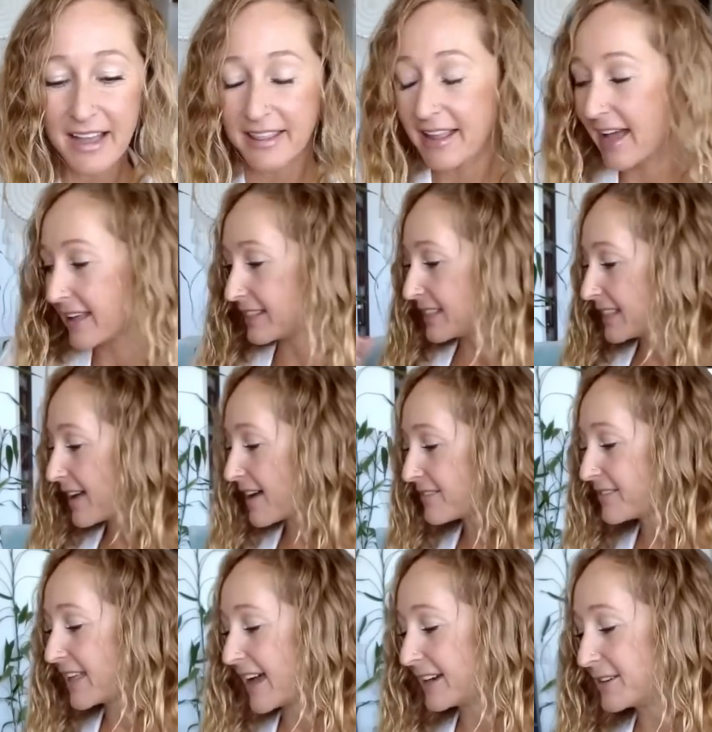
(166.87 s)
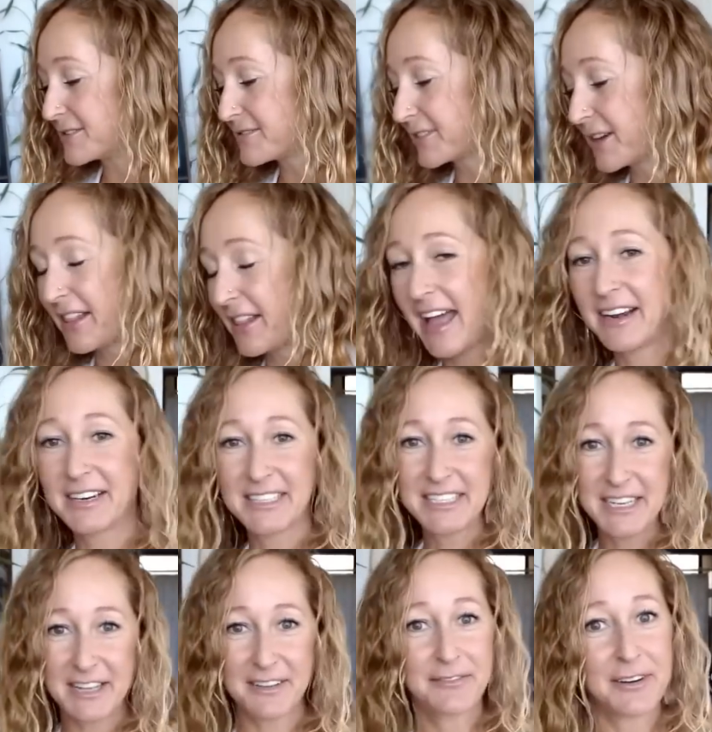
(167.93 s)
I love that overall
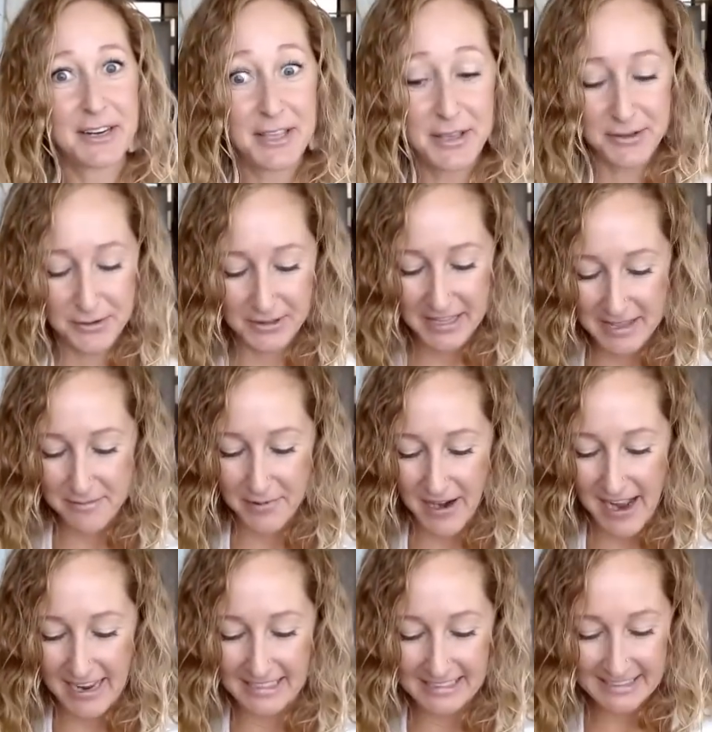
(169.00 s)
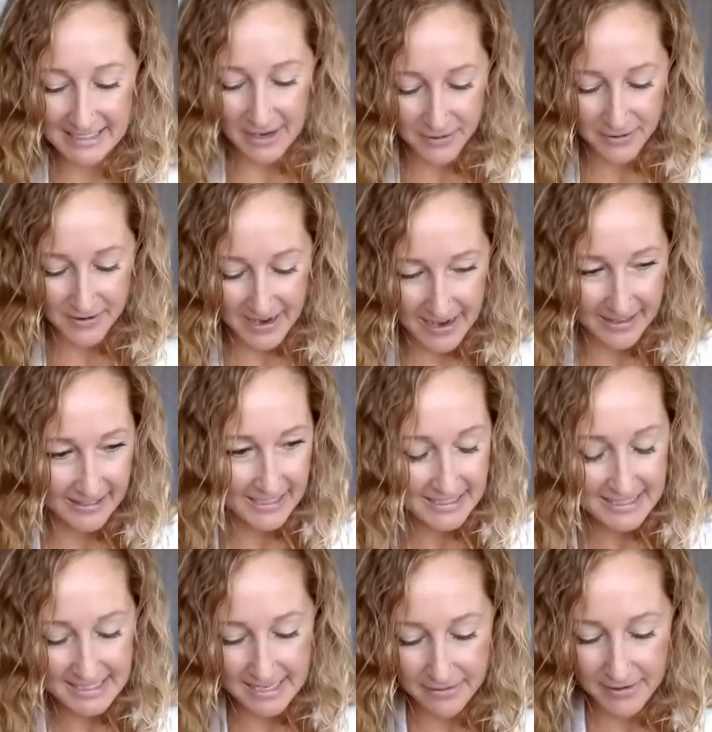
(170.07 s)
energy for you, Libras. All right,
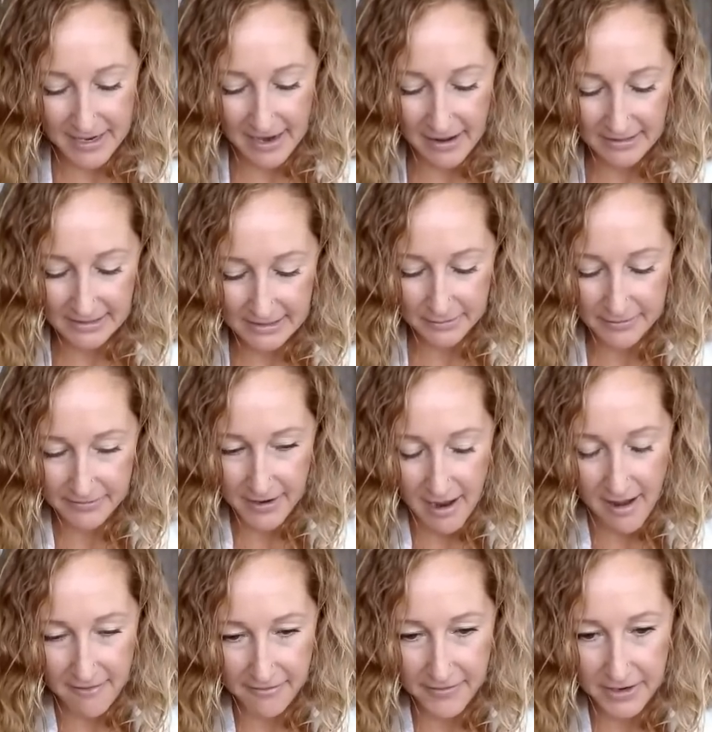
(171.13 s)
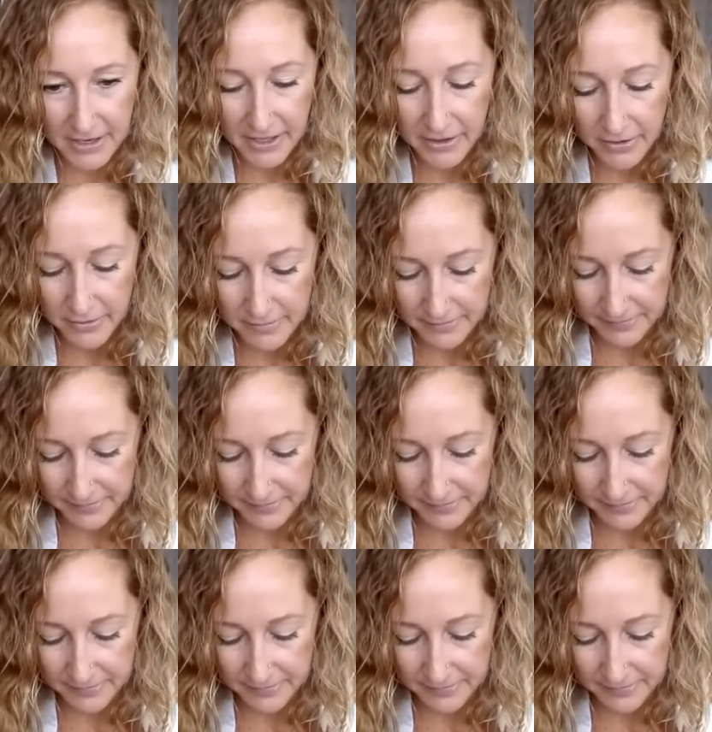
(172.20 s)
let's see what else we've got for you.